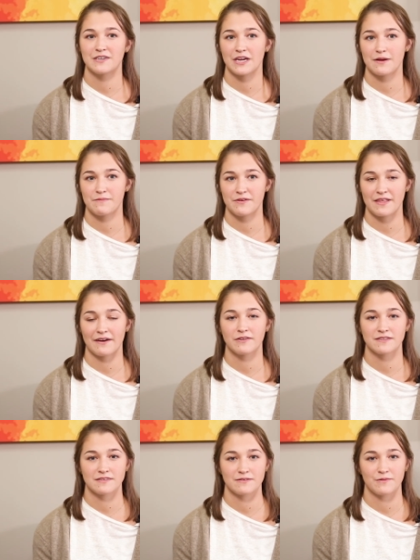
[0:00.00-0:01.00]
at J M U, that
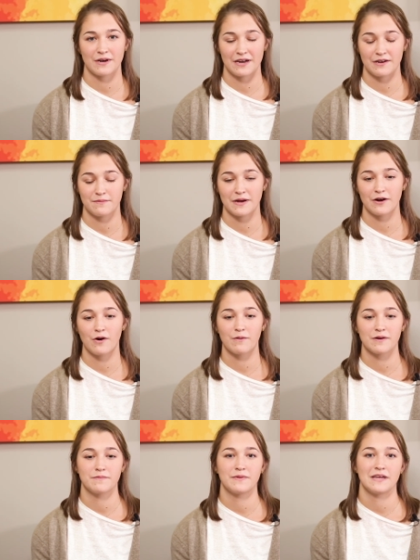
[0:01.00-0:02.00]
was what I knew my goal
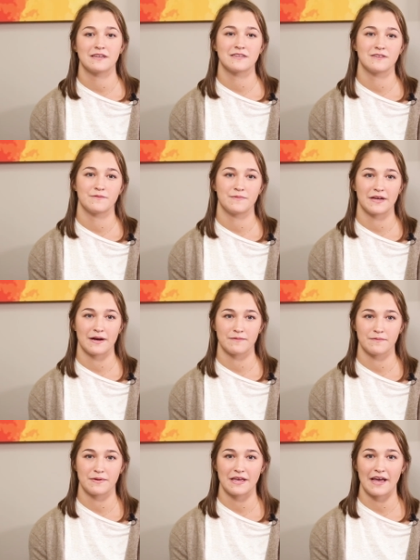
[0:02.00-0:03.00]
would be, to become a
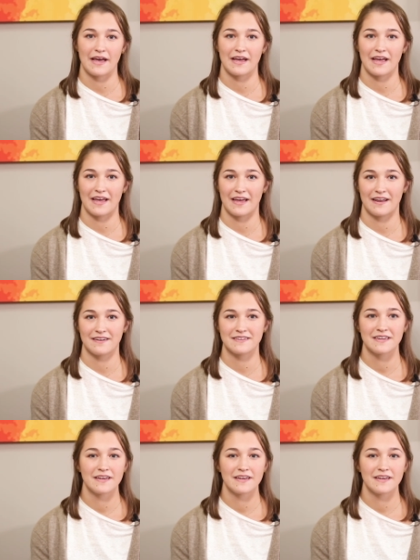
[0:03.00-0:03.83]
P A, and